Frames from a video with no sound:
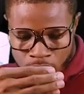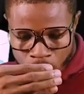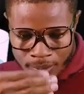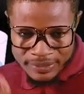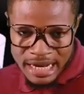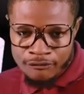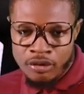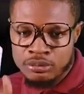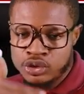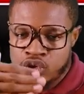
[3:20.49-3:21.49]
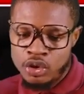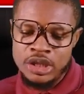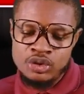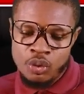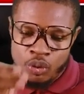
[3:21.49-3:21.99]
Come down from
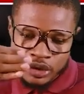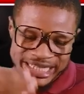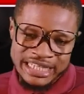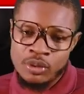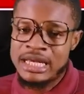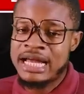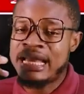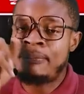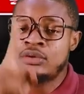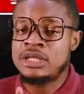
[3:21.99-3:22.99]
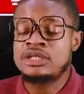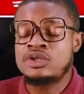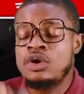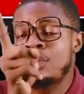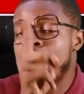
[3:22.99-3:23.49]
solid to what? Liquid. And that process is
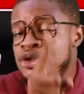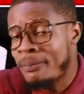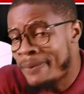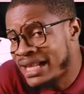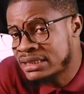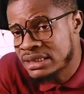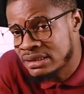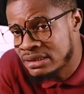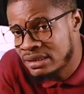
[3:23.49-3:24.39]
called your melting.